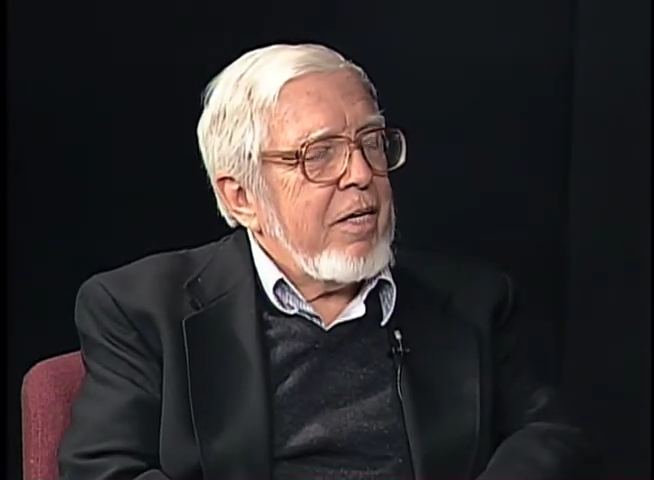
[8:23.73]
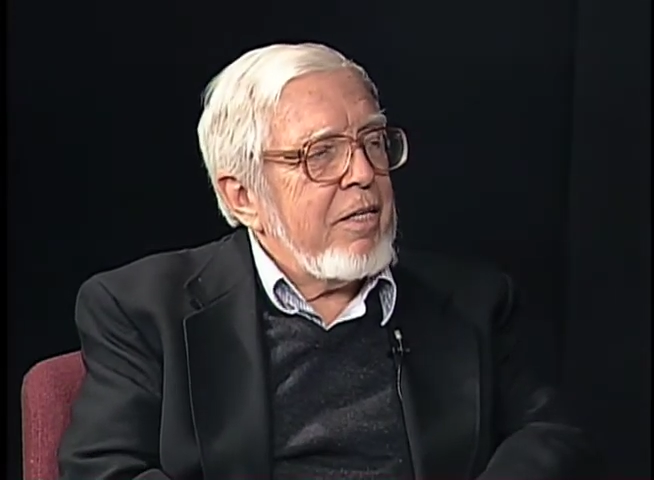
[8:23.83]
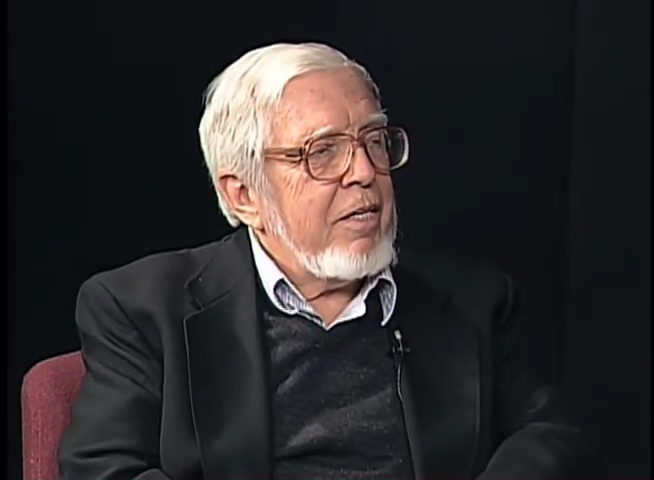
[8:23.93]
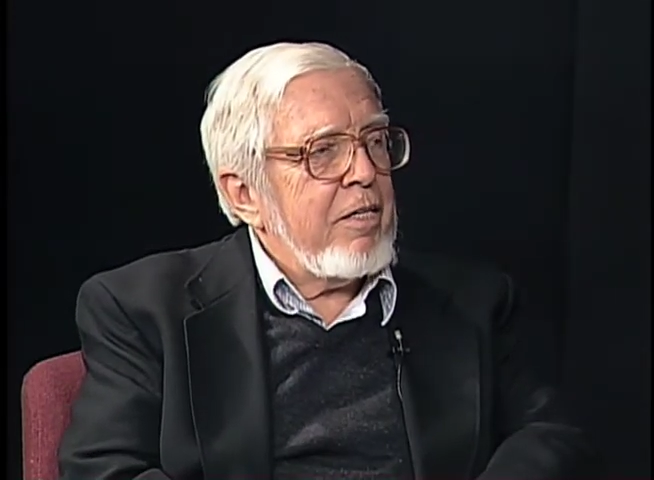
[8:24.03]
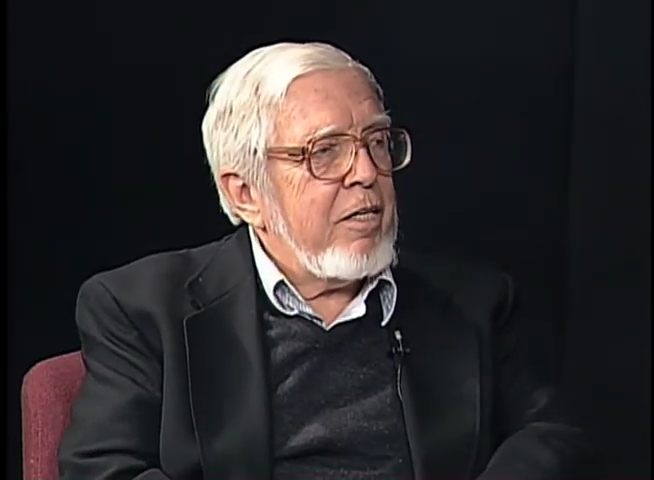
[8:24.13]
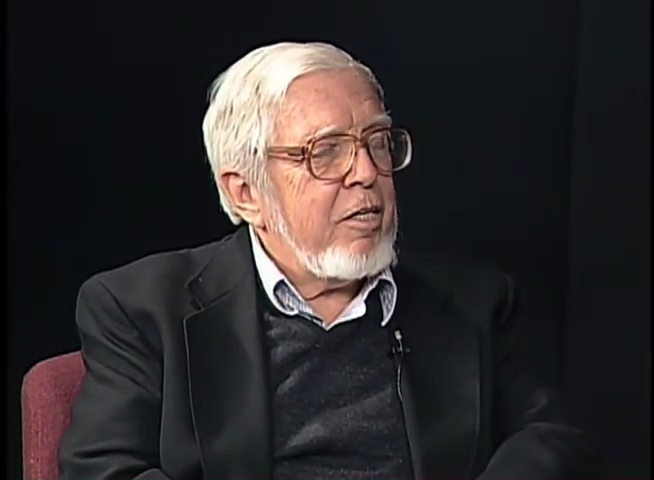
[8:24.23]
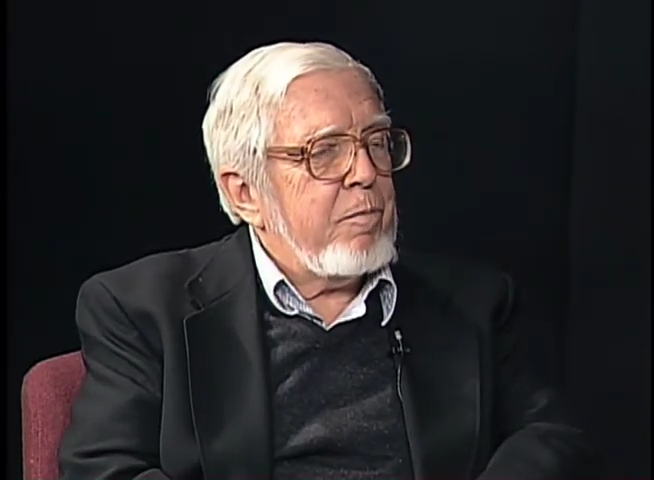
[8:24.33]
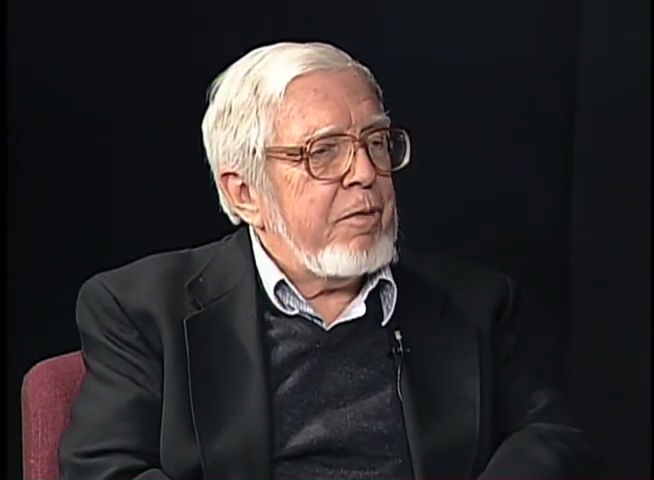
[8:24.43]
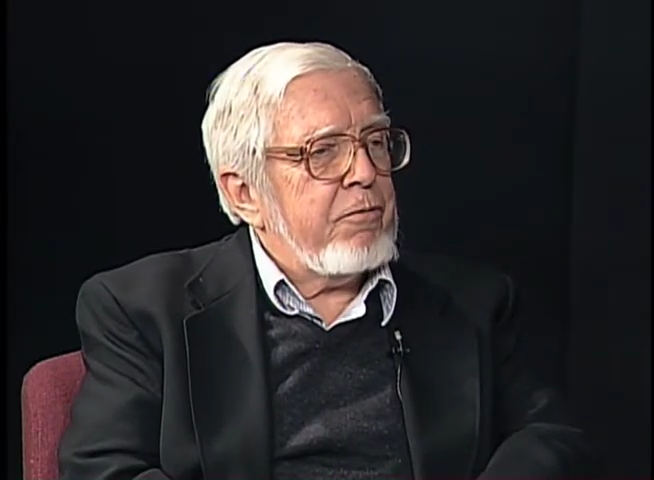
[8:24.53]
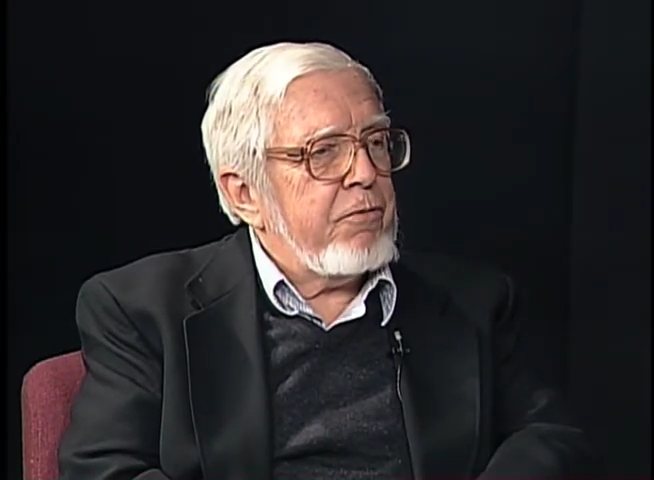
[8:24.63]
and they needed
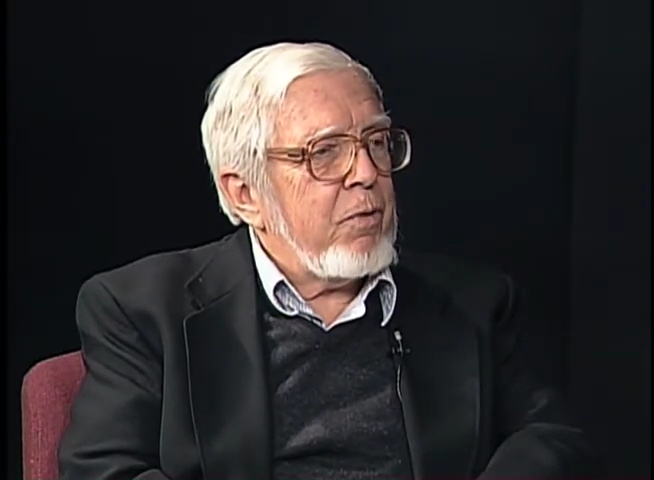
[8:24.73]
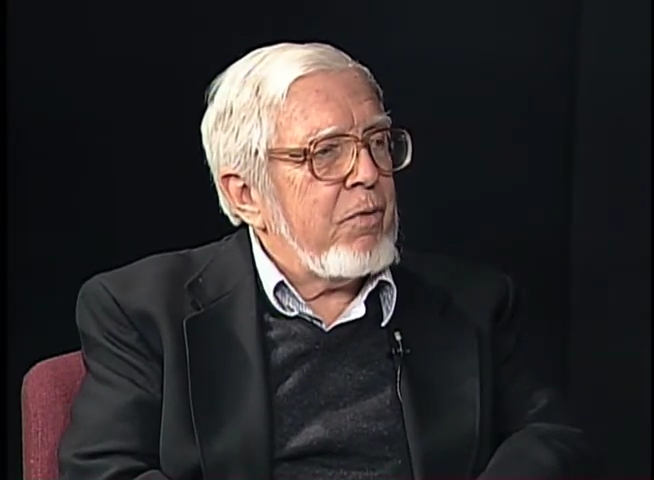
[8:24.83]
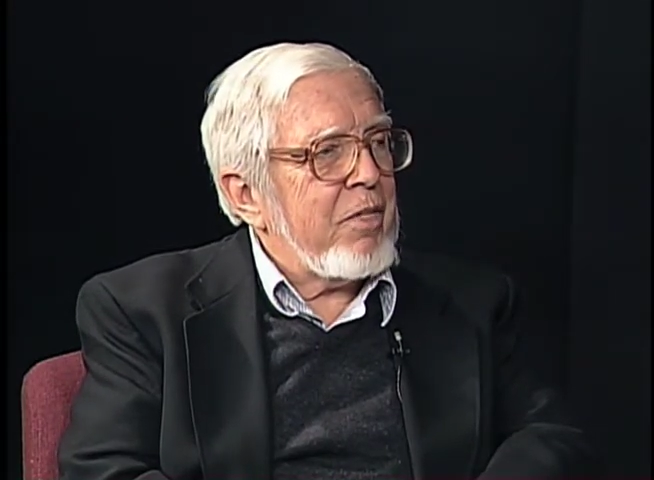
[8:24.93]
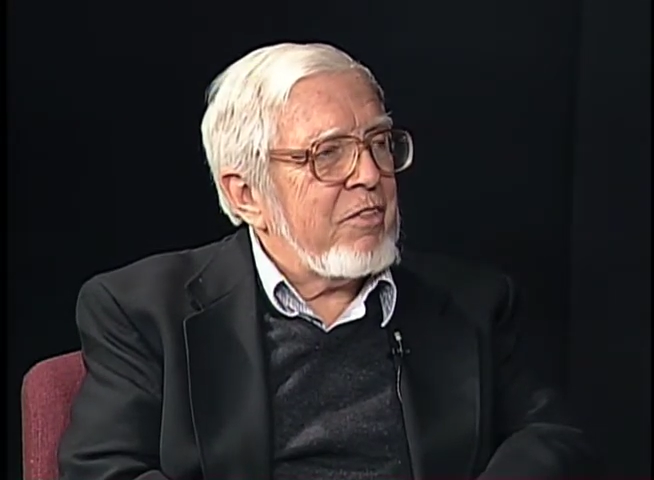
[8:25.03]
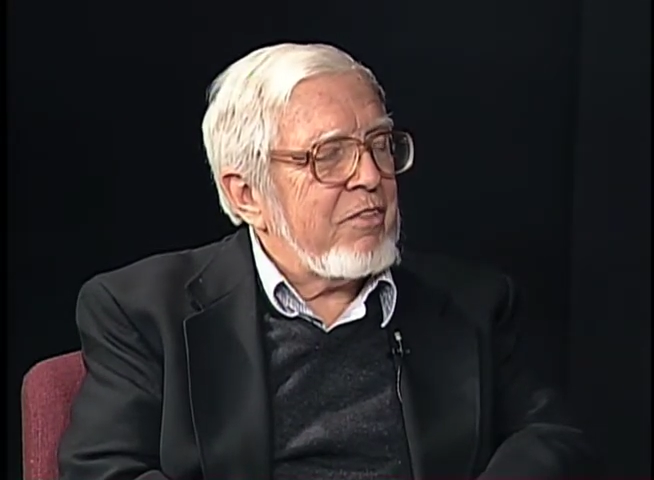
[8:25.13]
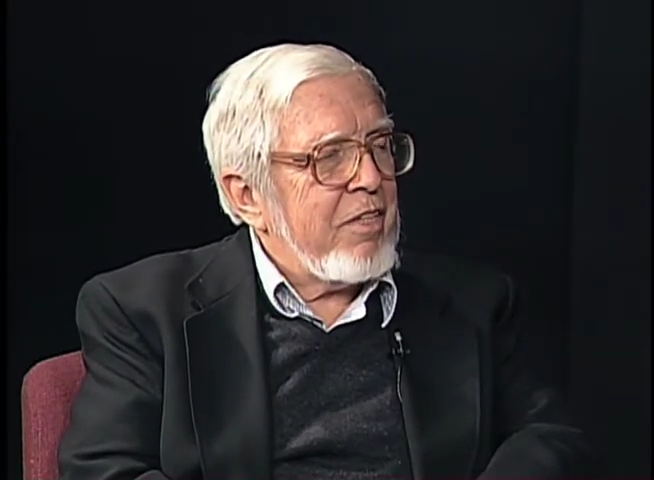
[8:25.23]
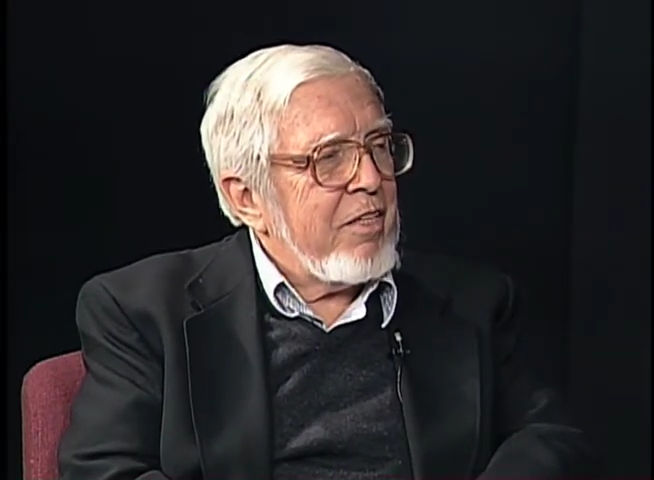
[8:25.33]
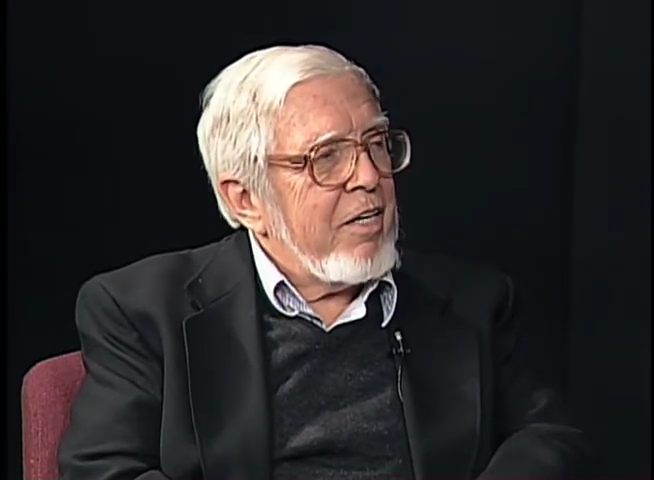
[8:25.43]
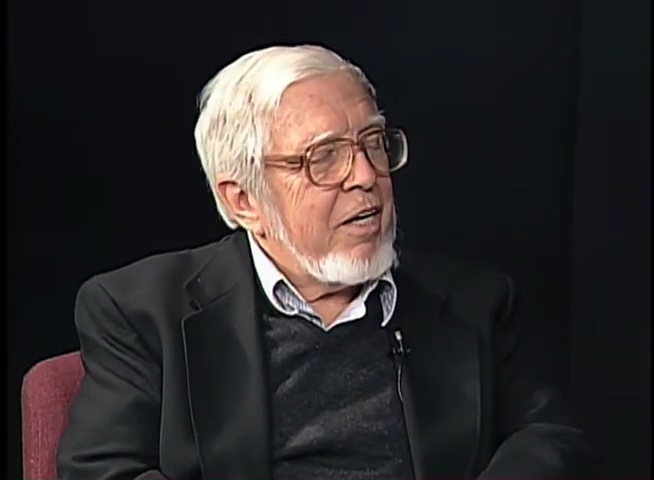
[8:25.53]
to be focused